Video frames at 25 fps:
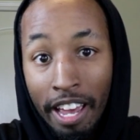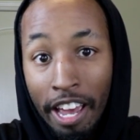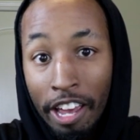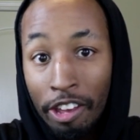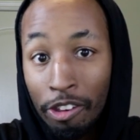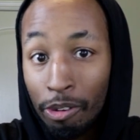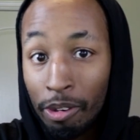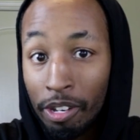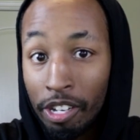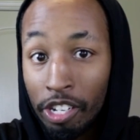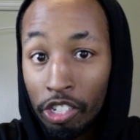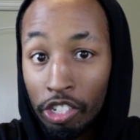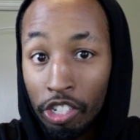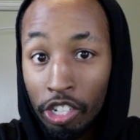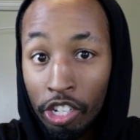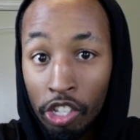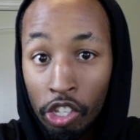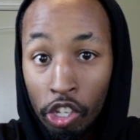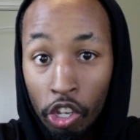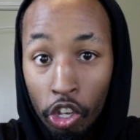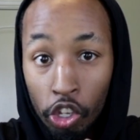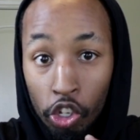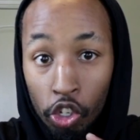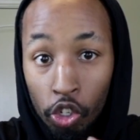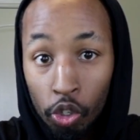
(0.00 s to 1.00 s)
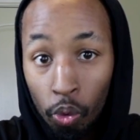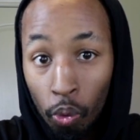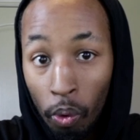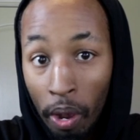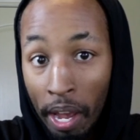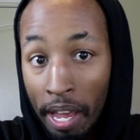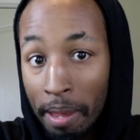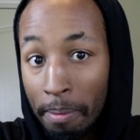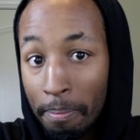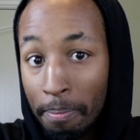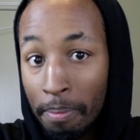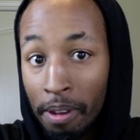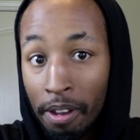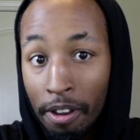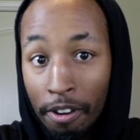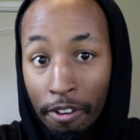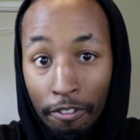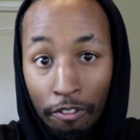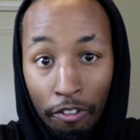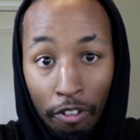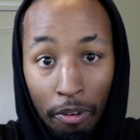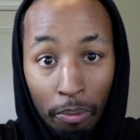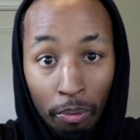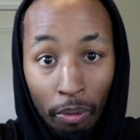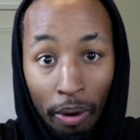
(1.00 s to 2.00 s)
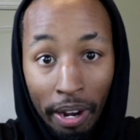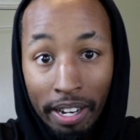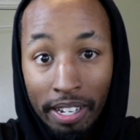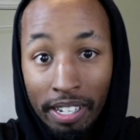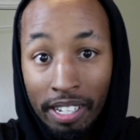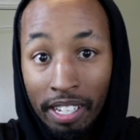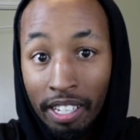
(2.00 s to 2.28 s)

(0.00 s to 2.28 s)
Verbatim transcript: And you can just swipe from right